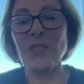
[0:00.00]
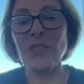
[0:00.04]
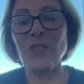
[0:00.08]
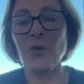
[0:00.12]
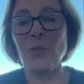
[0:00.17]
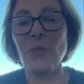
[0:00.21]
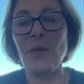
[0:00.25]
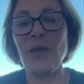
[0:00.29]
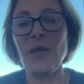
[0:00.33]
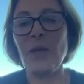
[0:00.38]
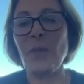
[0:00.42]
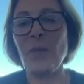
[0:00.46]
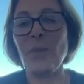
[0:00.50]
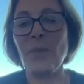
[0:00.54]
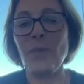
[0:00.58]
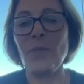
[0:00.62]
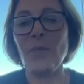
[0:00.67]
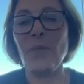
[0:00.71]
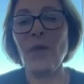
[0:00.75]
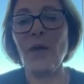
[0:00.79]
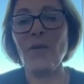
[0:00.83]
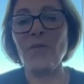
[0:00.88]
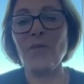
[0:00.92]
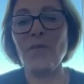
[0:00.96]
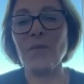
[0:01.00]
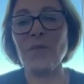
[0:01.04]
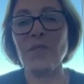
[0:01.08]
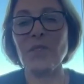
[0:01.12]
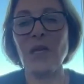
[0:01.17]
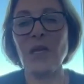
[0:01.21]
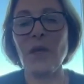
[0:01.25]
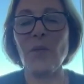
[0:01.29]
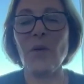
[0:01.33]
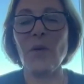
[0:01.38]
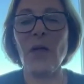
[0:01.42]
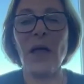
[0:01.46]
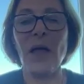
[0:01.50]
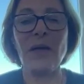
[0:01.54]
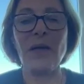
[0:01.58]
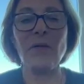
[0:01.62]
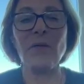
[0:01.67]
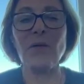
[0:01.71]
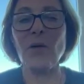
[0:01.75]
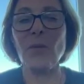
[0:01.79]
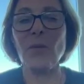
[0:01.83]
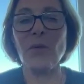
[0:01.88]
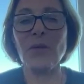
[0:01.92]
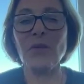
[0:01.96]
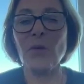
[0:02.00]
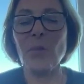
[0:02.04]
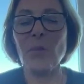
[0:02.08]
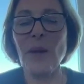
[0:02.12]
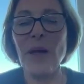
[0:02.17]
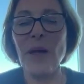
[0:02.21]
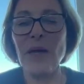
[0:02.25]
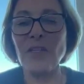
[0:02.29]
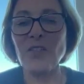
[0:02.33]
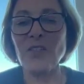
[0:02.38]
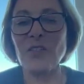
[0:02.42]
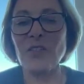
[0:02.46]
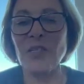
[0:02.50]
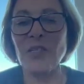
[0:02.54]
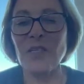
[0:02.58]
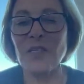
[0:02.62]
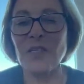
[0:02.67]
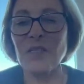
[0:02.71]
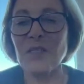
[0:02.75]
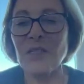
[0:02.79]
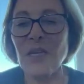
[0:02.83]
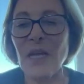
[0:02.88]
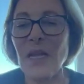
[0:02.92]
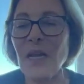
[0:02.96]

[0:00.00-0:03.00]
So many of them say, well, I don't know what their passion is.